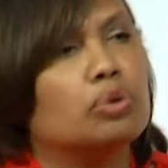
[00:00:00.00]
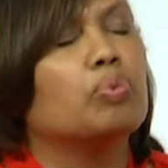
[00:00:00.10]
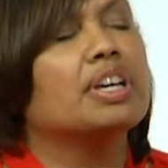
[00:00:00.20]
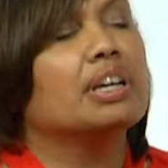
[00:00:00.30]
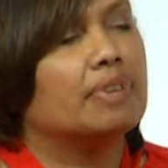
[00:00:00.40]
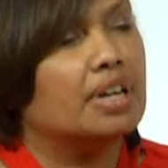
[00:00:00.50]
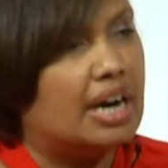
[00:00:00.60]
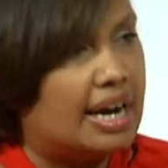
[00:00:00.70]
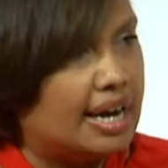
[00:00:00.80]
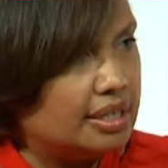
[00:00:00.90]
We have
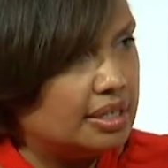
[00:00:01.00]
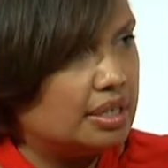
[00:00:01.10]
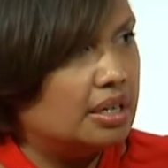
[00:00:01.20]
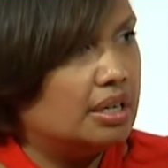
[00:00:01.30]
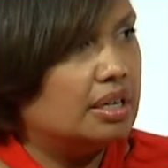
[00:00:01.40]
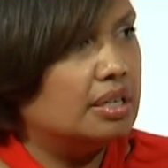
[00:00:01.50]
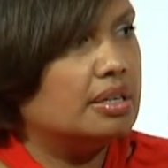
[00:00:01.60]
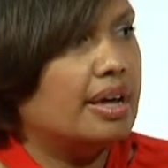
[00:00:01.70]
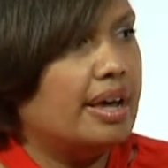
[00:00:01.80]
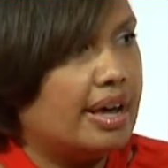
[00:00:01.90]
got
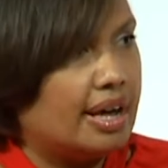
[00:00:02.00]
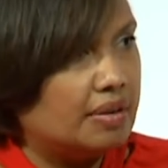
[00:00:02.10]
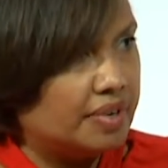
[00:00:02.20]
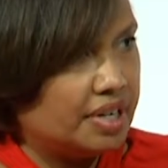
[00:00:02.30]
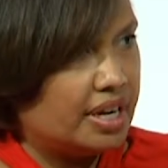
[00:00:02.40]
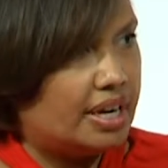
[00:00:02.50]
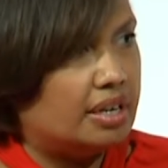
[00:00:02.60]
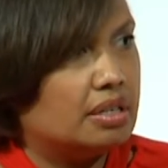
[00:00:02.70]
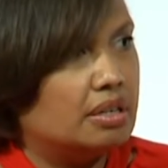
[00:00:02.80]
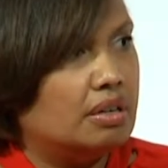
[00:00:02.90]
to
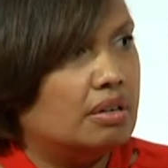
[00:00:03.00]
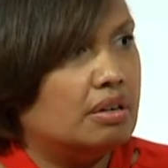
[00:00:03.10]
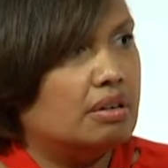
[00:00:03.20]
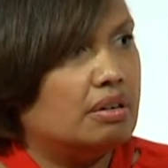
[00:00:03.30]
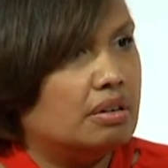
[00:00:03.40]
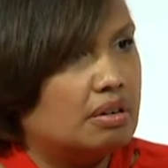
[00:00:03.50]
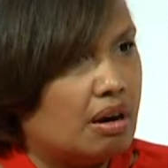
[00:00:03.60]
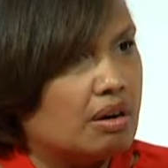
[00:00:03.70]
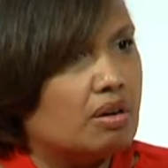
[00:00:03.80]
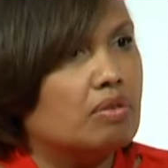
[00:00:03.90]
advocate on
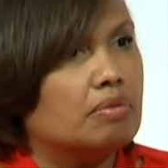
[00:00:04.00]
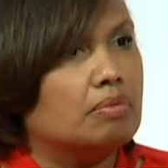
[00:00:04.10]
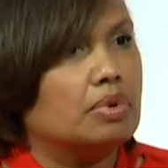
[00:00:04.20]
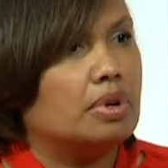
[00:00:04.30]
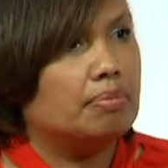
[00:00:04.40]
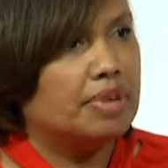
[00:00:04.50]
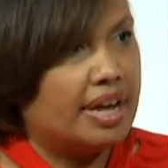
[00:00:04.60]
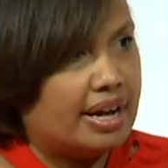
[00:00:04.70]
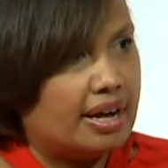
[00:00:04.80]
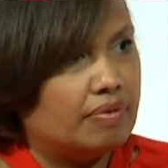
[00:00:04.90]
our own
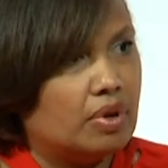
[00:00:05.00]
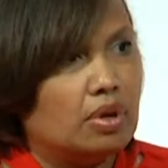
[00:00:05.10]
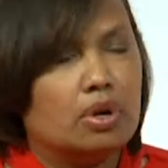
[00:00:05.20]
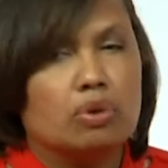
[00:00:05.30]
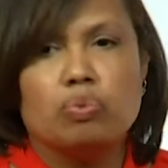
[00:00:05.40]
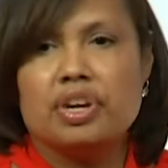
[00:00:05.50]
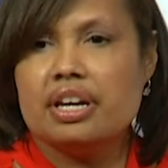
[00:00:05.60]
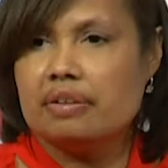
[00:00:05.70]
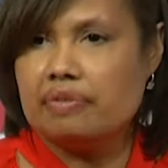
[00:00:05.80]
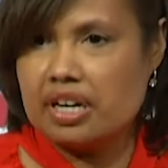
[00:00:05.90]
behalf. We
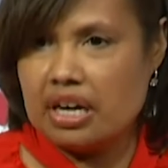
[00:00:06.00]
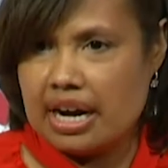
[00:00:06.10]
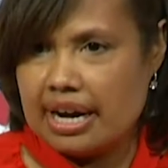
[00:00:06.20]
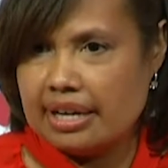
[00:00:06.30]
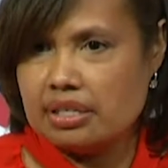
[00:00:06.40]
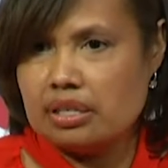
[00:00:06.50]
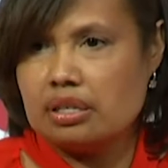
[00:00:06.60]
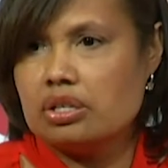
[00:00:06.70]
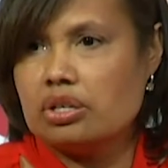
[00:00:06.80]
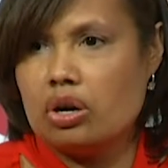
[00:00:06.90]
have got
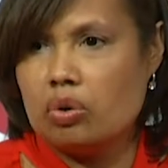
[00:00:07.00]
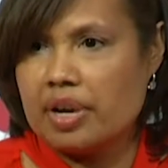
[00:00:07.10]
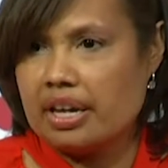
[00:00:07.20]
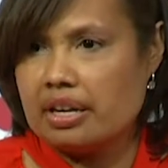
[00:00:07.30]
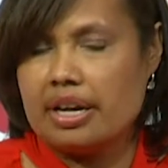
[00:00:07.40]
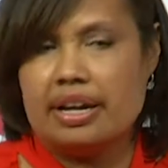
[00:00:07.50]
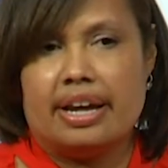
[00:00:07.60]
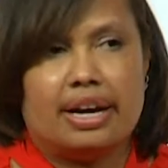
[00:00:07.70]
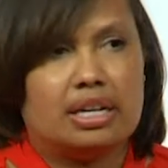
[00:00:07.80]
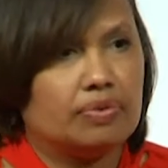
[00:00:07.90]
to go in and
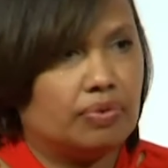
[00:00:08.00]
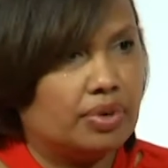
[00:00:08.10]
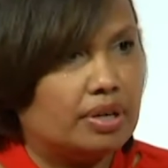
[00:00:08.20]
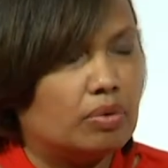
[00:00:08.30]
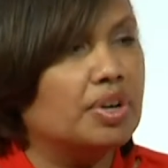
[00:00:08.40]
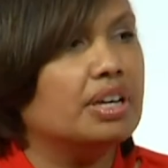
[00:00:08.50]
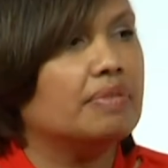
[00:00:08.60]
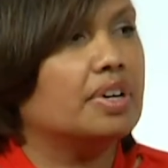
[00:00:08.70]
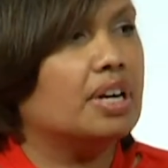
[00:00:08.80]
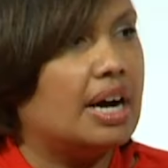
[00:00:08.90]
ask for it. We
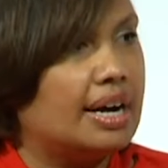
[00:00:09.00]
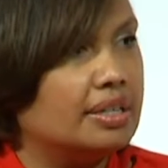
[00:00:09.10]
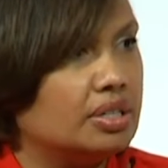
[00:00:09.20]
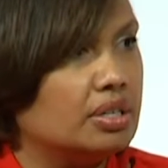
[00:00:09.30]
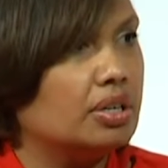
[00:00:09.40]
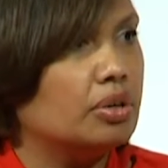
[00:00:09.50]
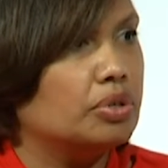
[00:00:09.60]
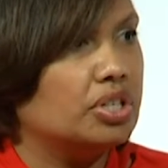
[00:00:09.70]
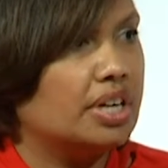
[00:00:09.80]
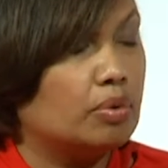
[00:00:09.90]
have got to
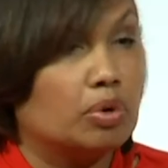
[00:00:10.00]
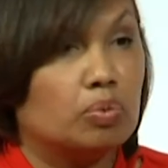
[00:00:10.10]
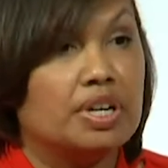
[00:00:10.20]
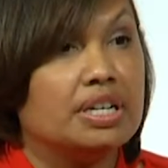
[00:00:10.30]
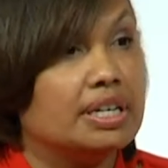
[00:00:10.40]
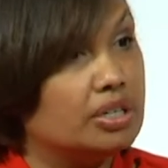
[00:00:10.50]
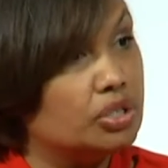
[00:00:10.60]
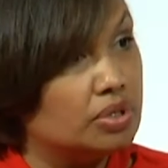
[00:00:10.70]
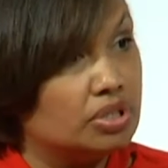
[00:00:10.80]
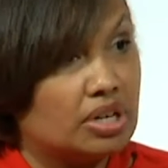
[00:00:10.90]
negotiate. When we get
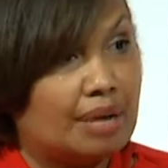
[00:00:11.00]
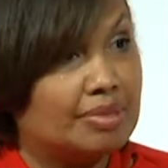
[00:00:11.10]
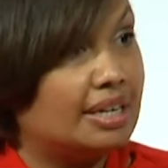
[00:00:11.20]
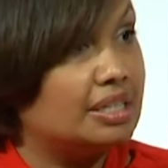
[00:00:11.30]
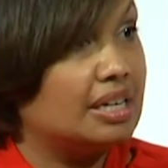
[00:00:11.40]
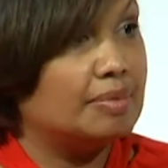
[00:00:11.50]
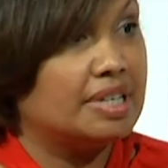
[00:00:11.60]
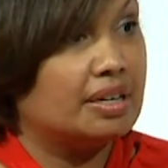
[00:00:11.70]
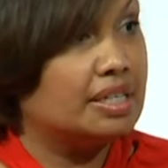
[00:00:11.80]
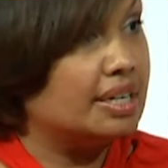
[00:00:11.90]
into a job, 9 times
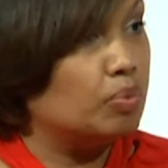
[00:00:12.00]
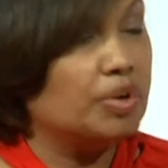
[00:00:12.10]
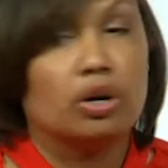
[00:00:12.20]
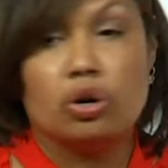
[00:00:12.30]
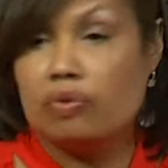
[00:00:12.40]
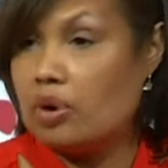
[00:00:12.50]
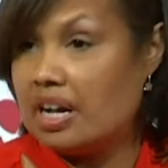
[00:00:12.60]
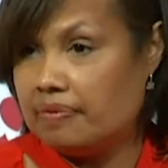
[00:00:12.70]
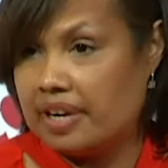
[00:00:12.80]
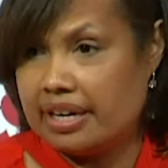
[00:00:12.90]
out of 10, we are
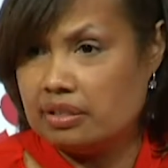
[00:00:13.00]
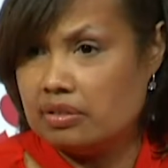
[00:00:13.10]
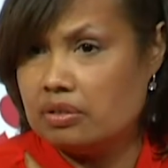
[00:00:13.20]
overqualified.